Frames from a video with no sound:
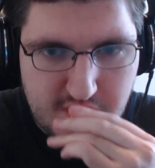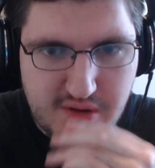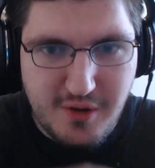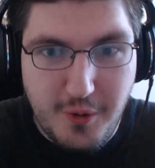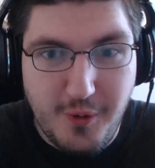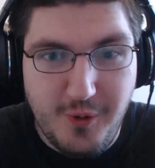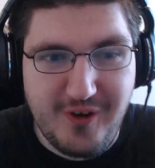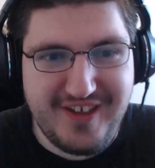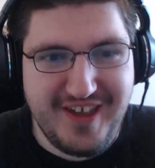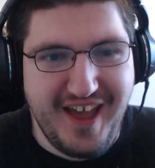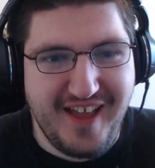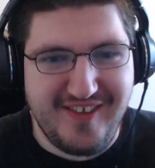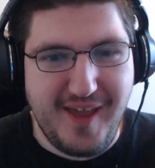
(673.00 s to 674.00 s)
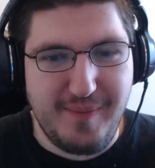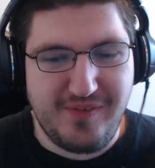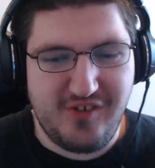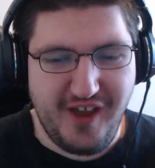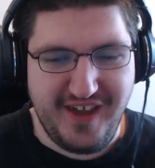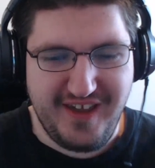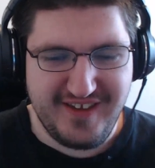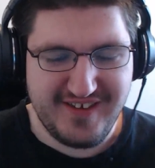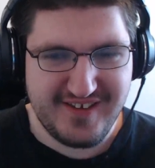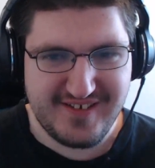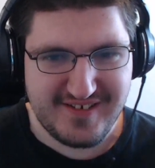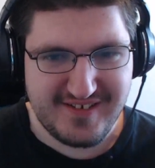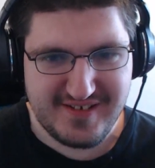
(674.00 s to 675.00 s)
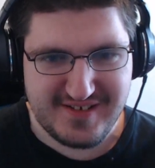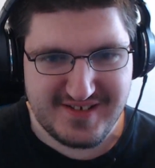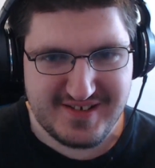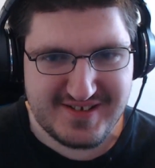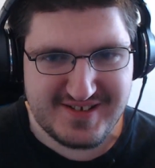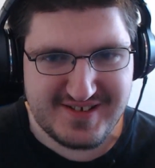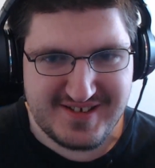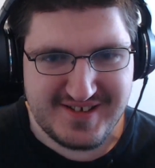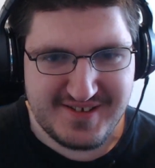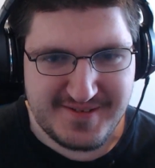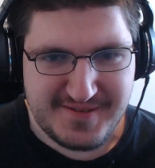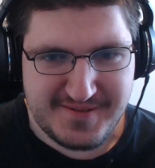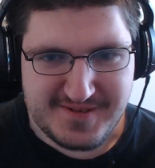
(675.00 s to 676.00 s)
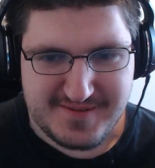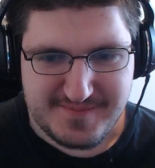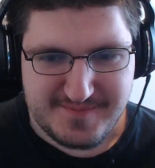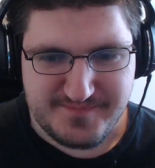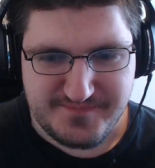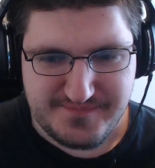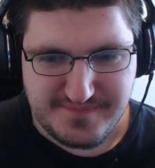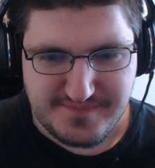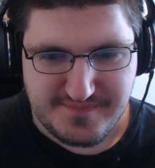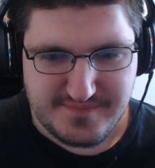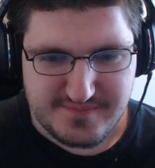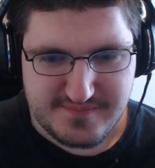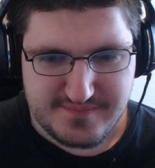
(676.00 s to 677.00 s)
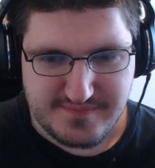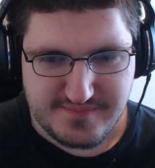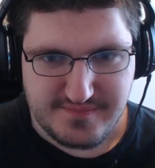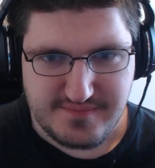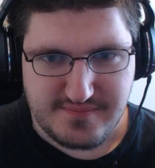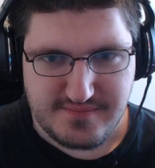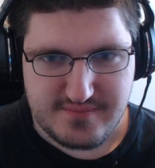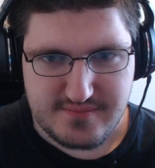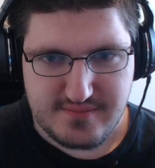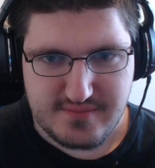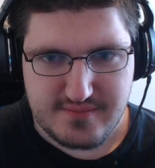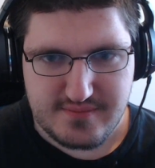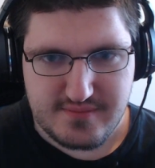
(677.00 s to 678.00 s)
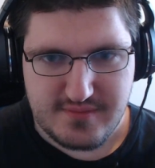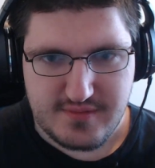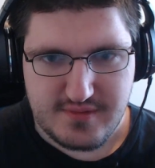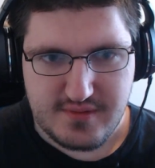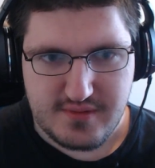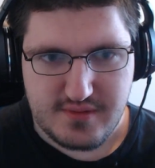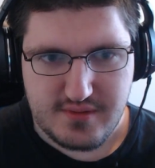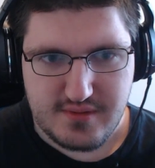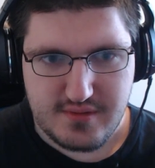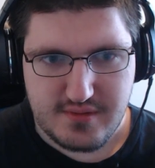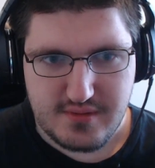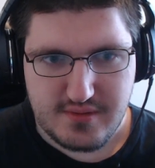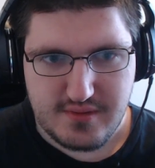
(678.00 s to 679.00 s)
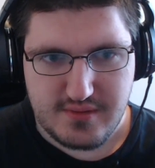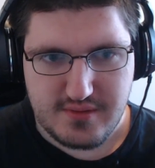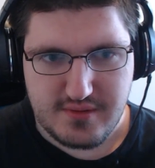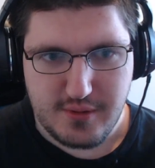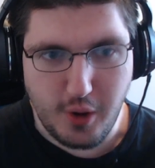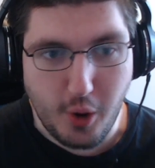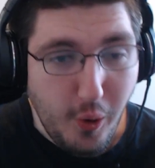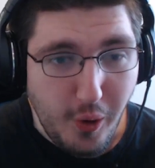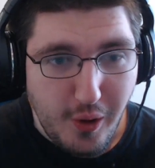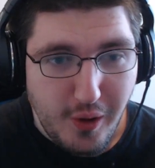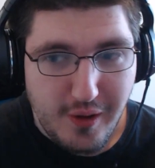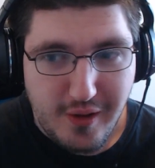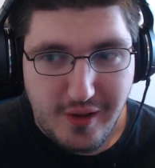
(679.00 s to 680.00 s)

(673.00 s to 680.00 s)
Oh yeah, damn straight. So what say we put the kid to bed and then finish it? Oh!